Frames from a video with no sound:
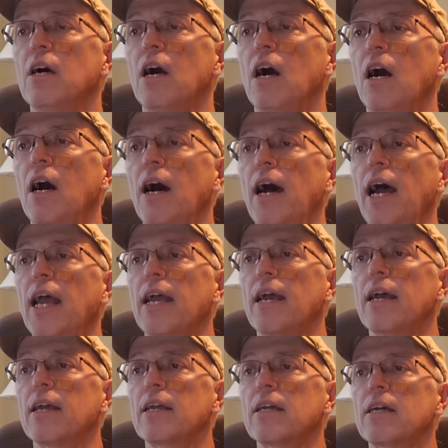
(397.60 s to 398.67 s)
I
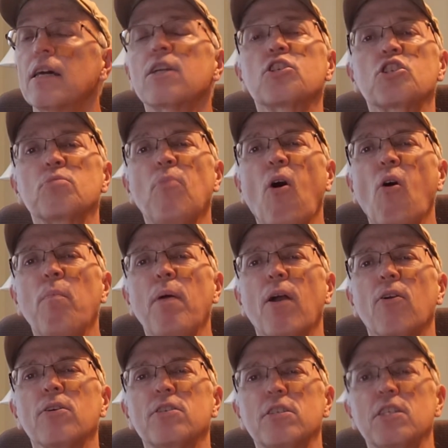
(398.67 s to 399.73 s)
got a small
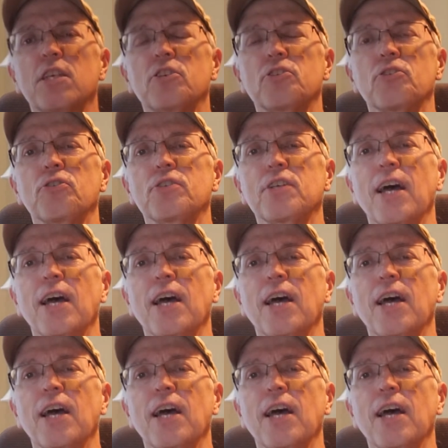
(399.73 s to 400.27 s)
pair of scissors.